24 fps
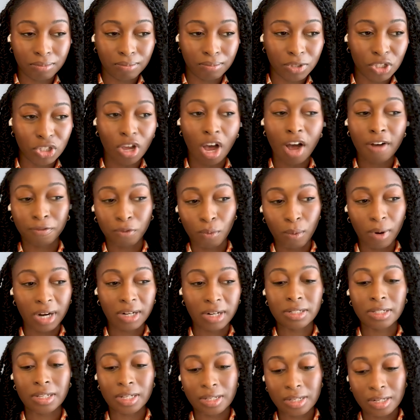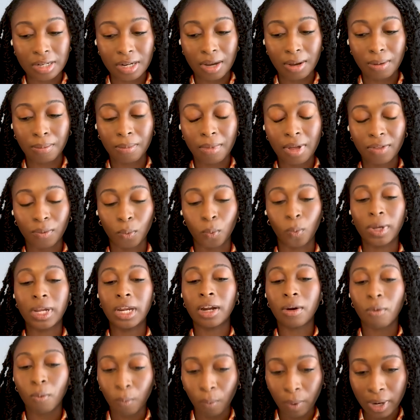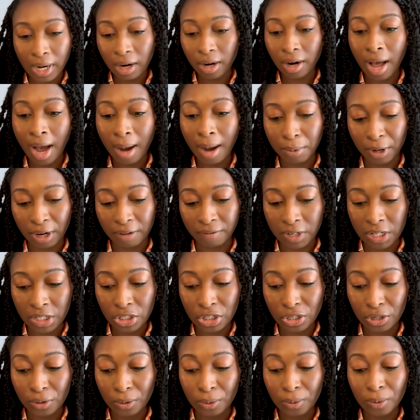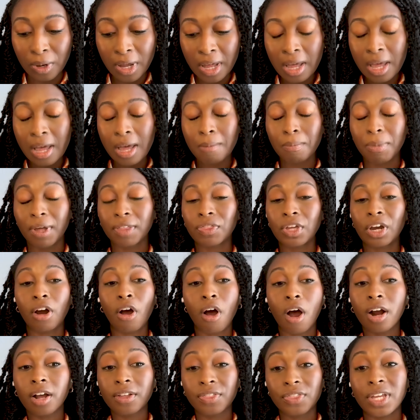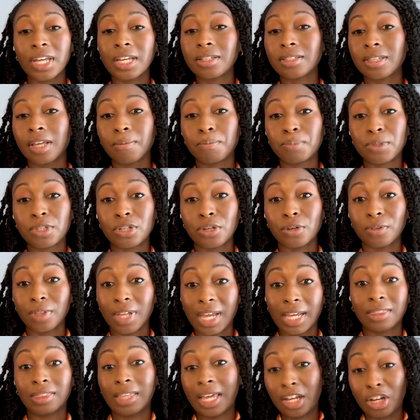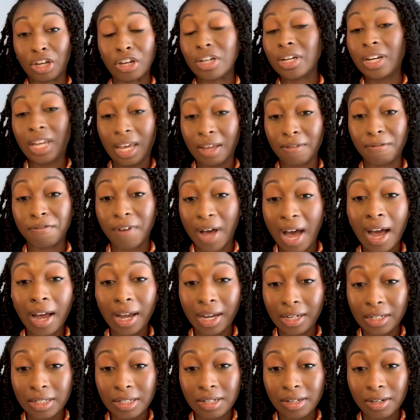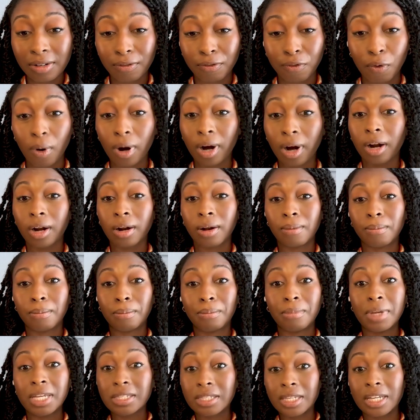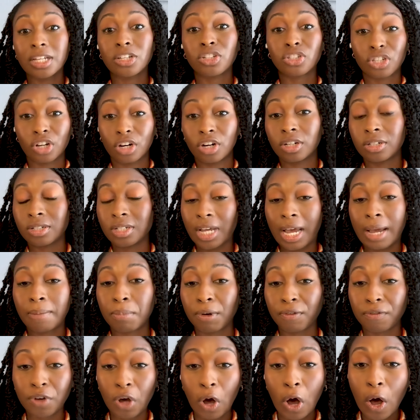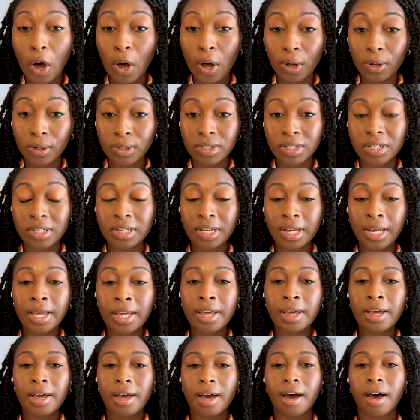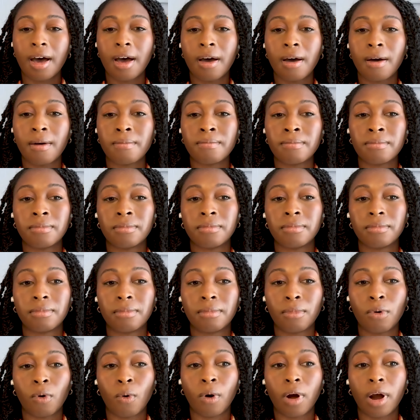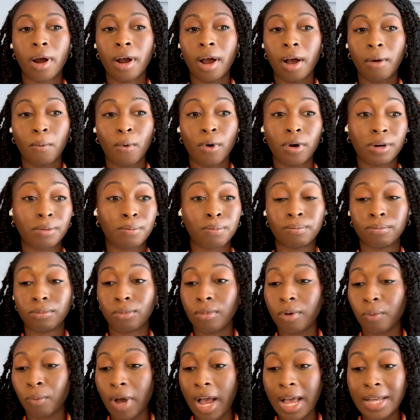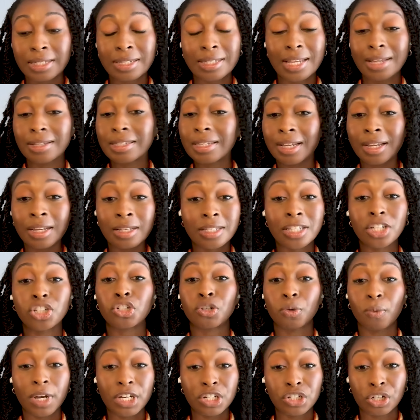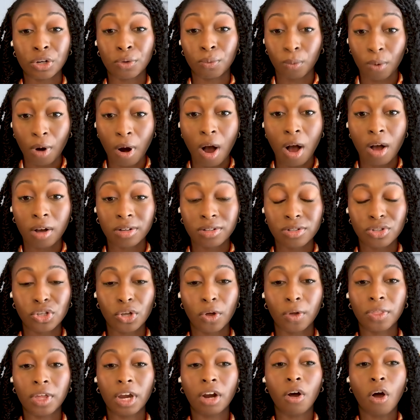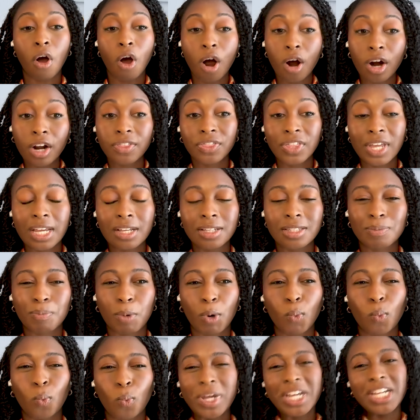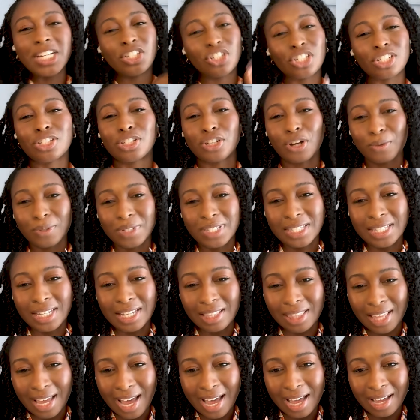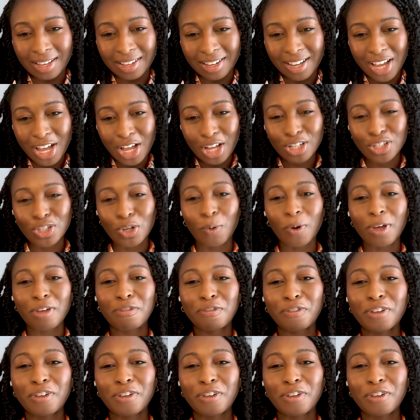software system we are not privy to. But there are things up to, like, they could get fined for missing certain type of calls, or assessing a situation wrong. So there are things, but we just don't see that. So it